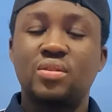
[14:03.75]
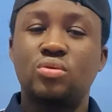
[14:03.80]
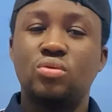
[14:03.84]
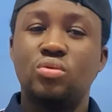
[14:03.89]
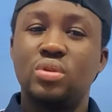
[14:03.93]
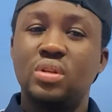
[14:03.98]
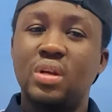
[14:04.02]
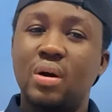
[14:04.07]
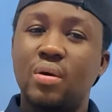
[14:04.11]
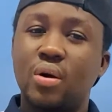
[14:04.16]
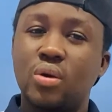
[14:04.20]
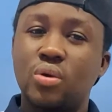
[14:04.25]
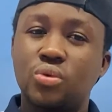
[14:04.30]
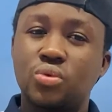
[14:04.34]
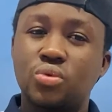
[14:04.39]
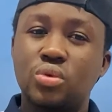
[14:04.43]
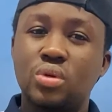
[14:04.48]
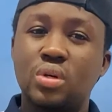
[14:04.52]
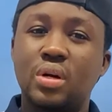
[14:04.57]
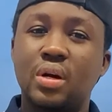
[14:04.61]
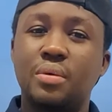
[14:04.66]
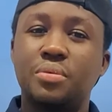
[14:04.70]
So that one
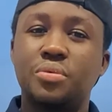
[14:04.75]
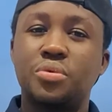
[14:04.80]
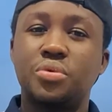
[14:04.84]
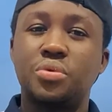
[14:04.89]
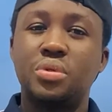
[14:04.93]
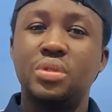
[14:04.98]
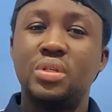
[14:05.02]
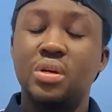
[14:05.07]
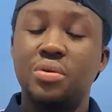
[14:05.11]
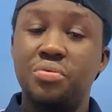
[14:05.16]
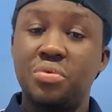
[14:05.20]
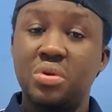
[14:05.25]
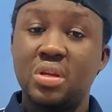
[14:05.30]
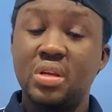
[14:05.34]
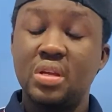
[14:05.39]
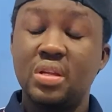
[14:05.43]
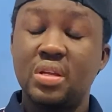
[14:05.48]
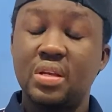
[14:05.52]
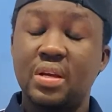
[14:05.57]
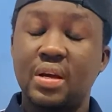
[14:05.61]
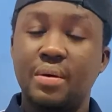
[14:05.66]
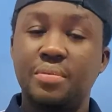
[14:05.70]
also comes with the
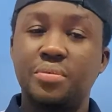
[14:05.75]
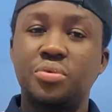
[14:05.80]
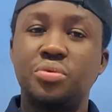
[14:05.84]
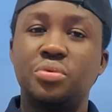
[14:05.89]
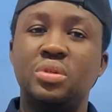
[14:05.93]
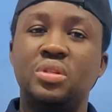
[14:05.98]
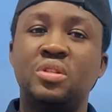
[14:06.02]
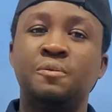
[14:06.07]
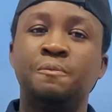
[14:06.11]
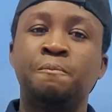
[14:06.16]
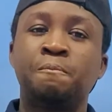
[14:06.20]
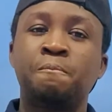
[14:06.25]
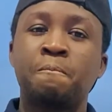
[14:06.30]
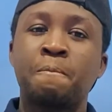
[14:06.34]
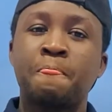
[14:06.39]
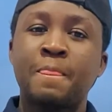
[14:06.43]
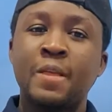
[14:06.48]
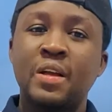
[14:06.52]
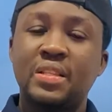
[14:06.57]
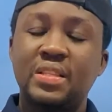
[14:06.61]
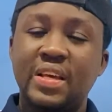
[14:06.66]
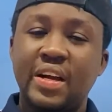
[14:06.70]
reading, comes with
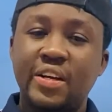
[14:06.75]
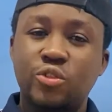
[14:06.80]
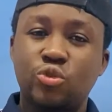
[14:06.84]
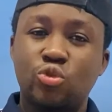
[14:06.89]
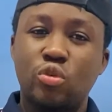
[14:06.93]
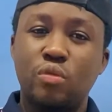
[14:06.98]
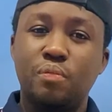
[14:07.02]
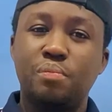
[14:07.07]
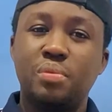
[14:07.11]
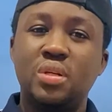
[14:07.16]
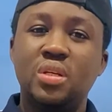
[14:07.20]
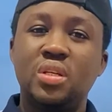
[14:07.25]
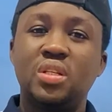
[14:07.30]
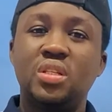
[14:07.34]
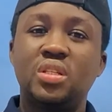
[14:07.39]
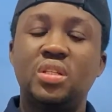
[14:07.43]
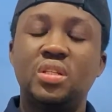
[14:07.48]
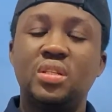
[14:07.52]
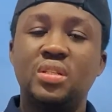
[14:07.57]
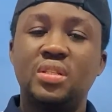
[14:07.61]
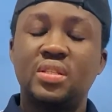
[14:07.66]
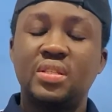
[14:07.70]
task
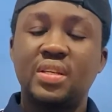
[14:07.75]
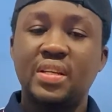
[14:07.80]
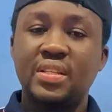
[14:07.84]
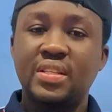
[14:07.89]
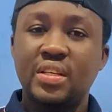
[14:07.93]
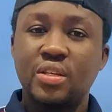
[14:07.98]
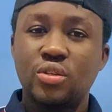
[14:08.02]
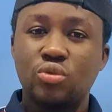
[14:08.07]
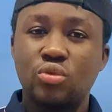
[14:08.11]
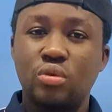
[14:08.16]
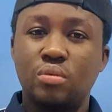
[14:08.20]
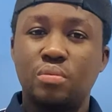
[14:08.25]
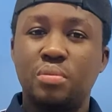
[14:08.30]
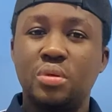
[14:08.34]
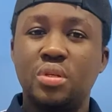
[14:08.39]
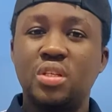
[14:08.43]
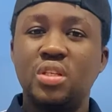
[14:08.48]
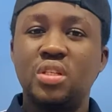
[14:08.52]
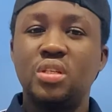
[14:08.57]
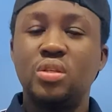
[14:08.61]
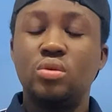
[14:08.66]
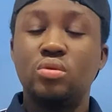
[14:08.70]
completion, sentence
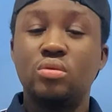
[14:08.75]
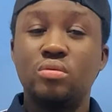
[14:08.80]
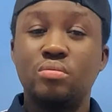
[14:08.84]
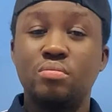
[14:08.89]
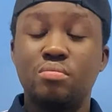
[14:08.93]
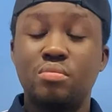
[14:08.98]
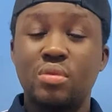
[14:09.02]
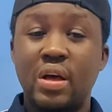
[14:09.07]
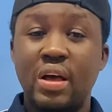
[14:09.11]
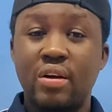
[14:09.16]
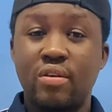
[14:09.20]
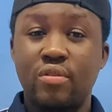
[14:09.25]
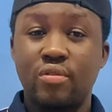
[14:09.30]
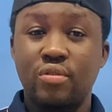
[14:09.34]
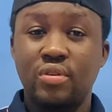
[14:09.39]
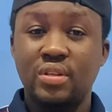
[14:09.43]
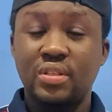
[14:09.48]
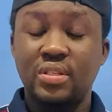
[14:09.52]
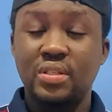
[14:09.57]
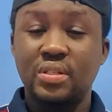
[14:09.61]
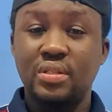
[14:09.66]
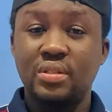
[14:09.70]
completion,
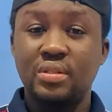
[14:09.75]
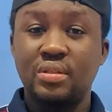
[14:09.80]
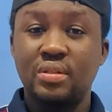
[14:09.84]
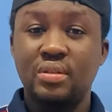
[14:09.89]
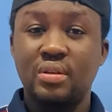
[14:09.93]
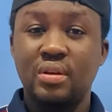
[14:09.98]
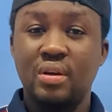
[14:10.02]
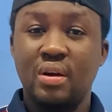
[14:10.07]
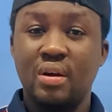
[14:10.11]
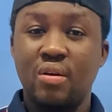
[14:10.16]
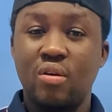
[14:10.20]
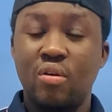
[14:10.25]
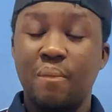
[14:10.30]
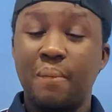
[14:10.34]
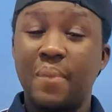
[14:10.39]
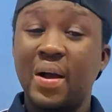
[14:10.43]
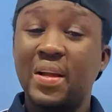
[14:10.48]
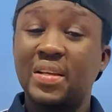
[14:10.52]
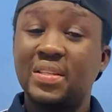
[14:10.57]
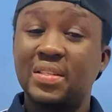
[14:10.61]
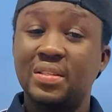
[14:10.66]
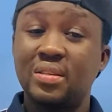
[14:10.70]
crossing or
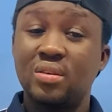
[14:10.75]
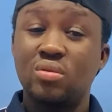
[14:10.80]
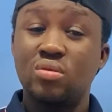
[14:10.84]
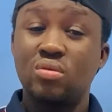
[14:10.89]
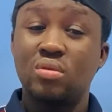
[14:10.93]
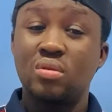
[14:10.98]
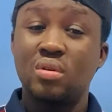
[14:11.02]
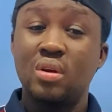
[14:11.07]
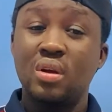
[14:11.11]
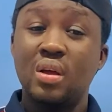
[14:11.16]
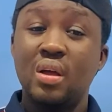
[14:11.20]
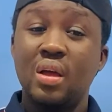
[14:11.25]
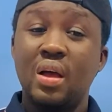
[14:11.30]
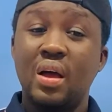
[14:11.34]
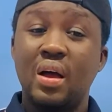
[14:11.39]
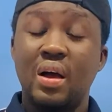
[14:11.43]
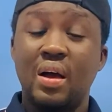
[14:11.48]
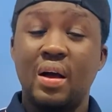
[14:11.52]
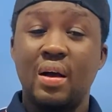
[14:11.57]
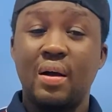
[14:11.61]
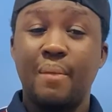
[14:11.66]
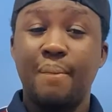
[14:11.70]

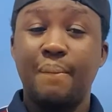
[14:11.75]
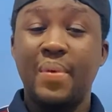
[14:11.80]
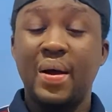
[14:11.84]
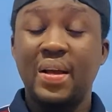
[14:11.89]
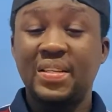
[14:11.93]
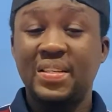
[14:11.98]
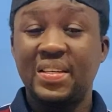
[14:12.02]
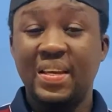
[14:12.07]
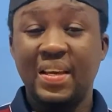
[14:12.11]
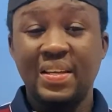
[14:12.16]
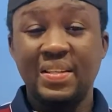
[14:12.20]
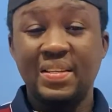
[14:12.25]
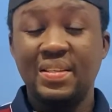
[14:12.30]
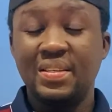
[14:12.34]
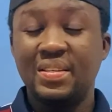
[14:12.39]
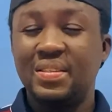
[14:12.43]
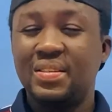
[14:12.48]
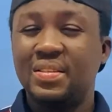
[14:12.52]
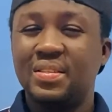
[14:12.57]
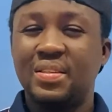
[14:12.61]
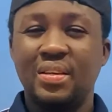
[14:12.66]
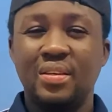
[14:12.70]
match
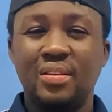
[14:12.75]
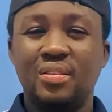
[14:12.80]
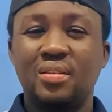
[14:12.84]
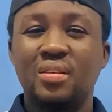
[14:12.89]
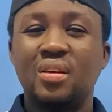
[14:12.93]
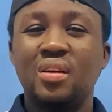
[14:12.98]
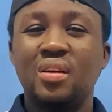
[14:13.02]
headings, and